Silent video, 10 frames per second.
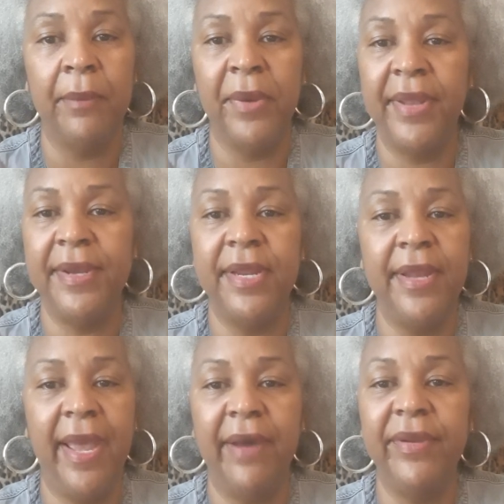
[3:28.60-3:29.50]
But they
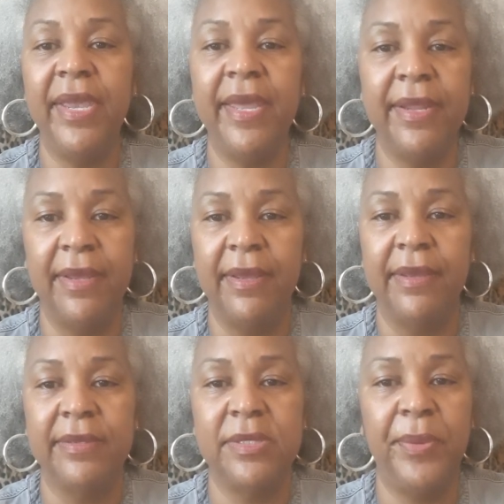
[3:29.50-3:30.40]
didn't have any
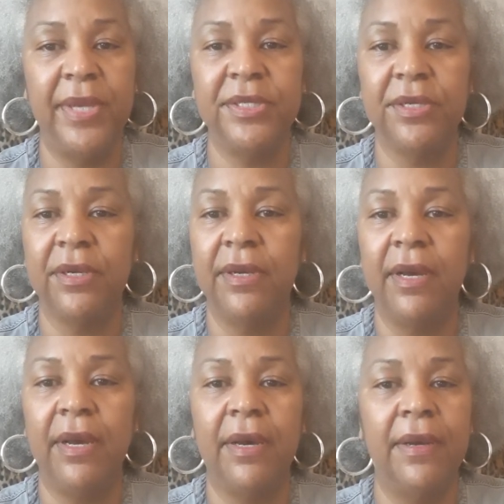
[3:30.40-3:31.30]

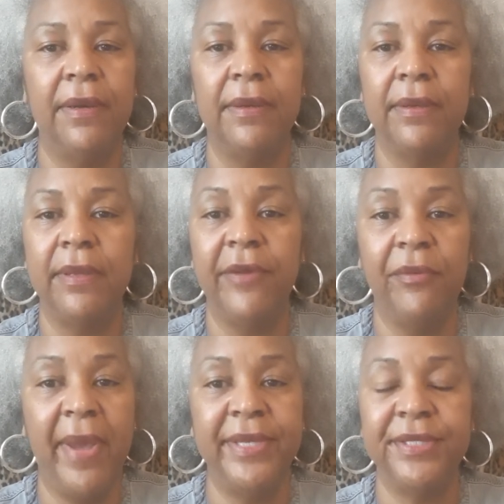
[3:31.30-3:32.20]
special
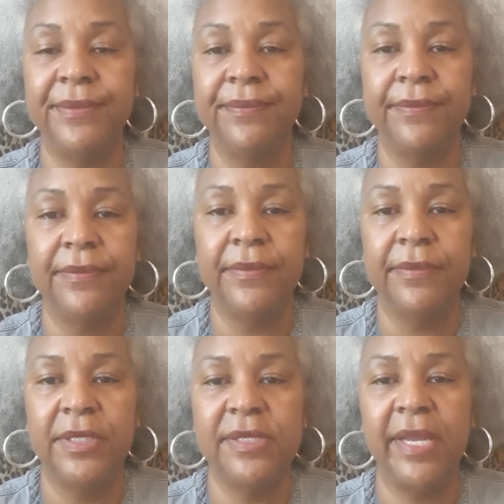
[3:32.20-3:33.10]
information
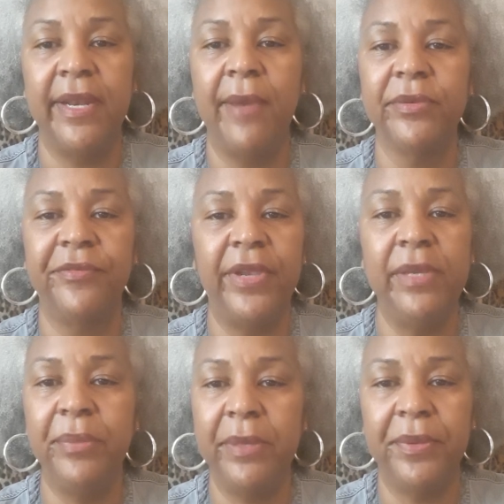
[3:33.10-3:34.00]
to say that they was
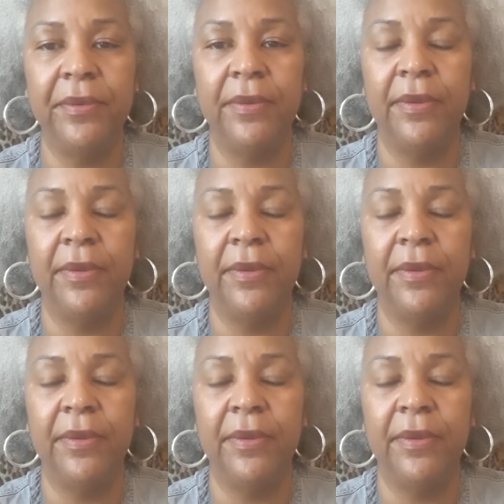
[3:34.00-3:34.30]
feeding people.